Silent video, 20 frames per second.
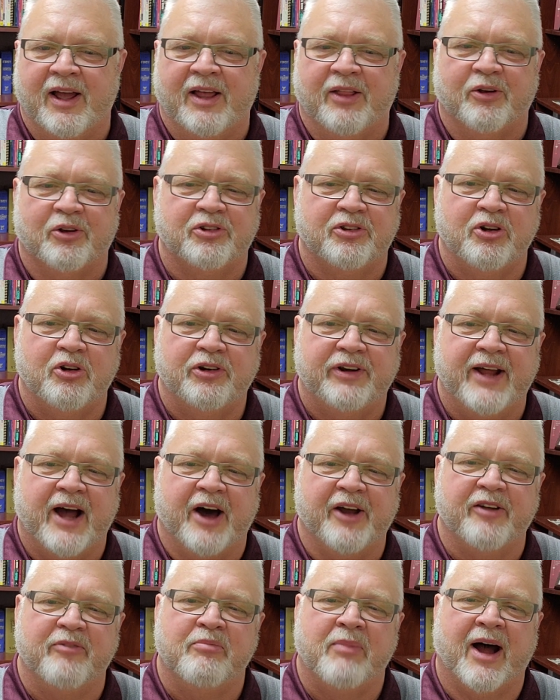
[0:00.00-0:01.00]
there's no
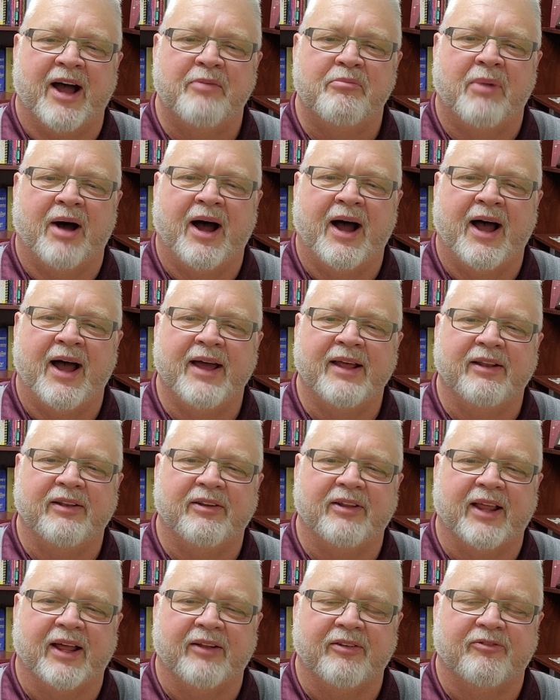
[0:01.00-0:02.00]
doubt in my mind
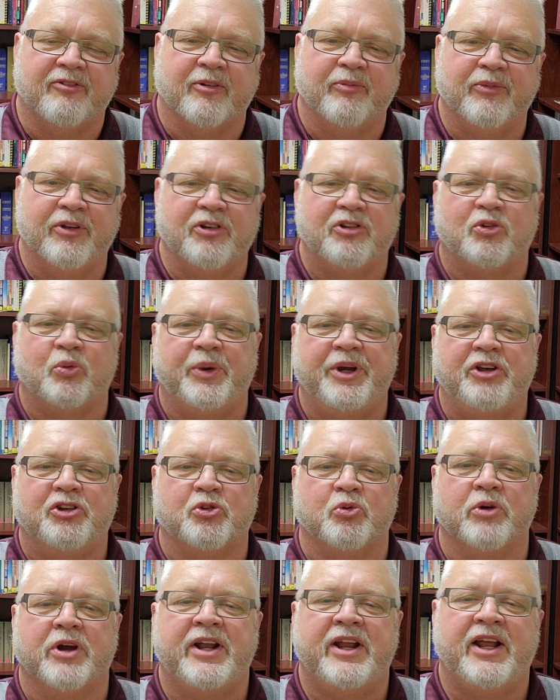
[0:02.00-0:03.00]
that from this week's
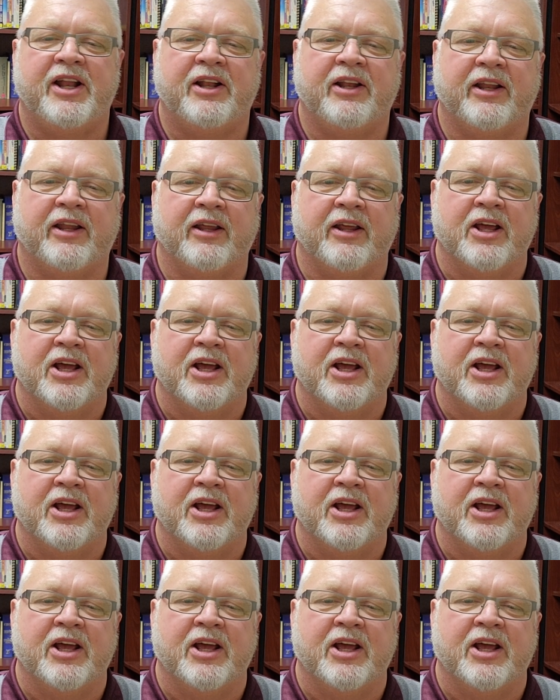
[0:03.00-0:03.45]
reading,